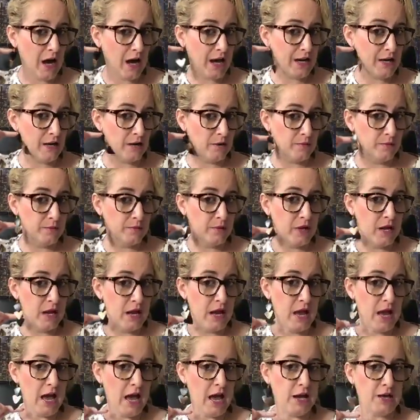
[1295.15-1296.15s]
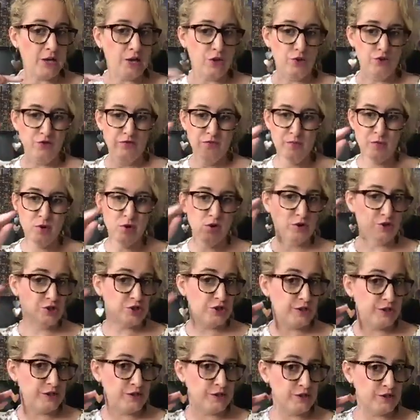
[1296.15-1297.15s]
item and you've
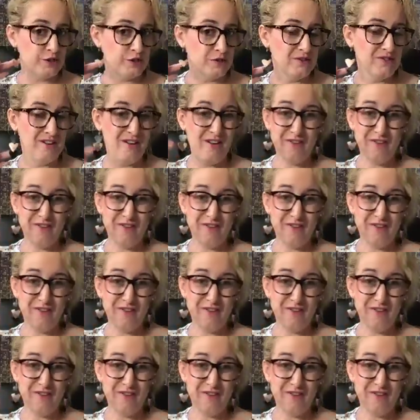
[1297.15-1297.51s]
purchased